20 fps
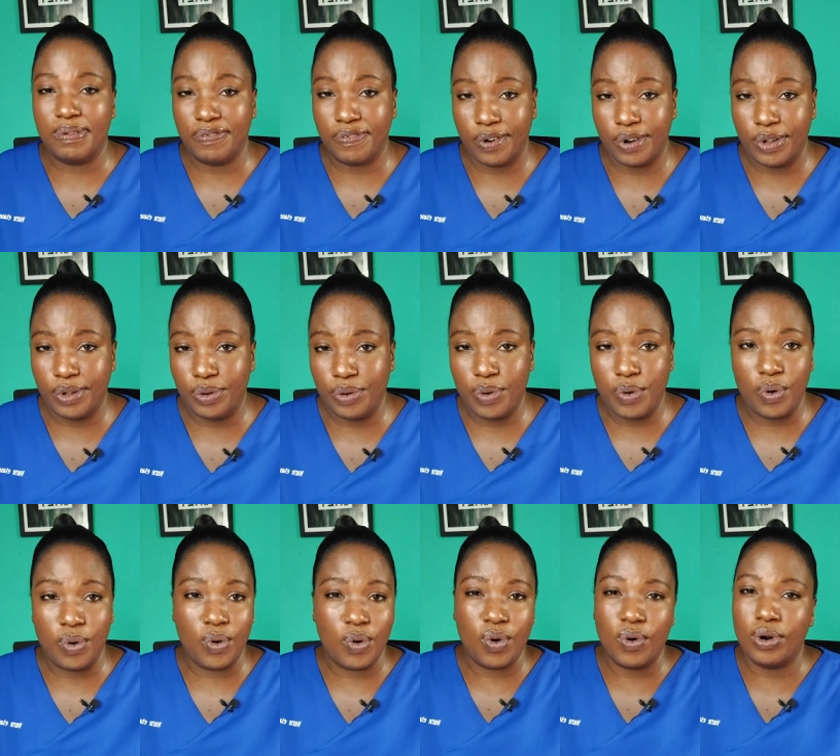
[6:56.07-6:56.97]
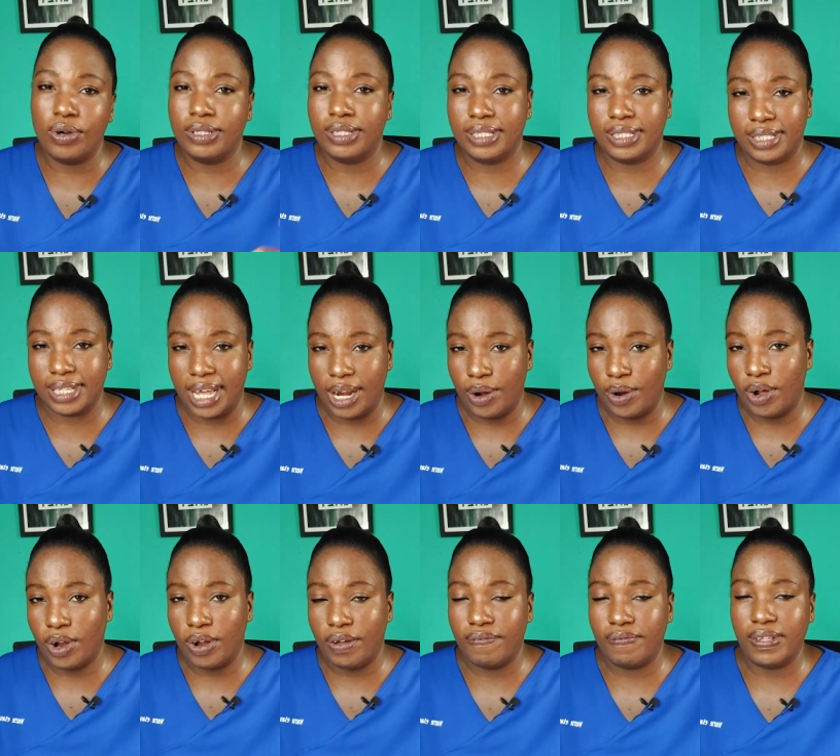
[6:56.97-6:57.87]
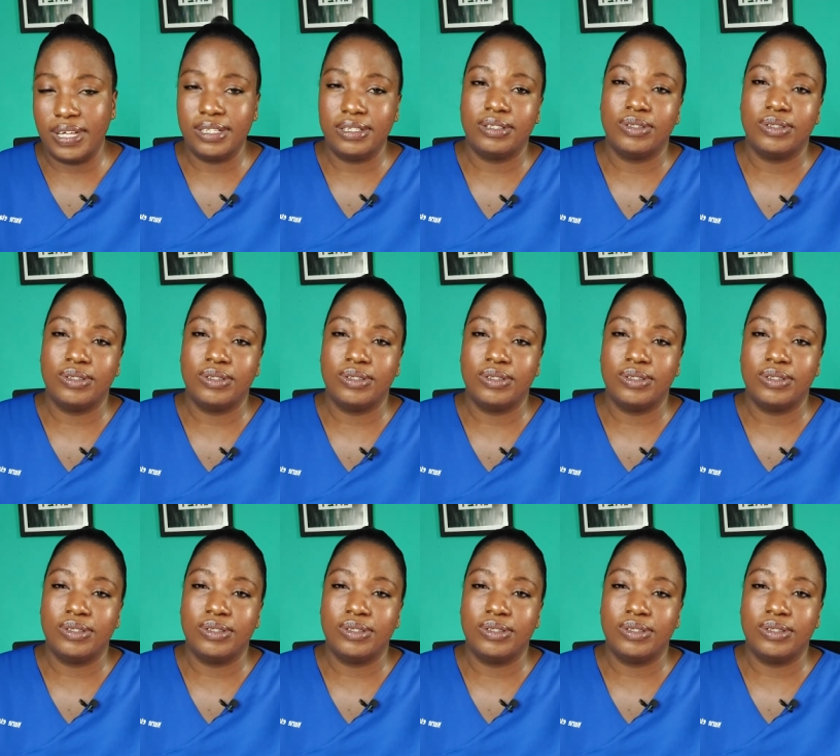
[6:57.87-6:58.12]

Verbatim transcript: before you go, oats and all of that.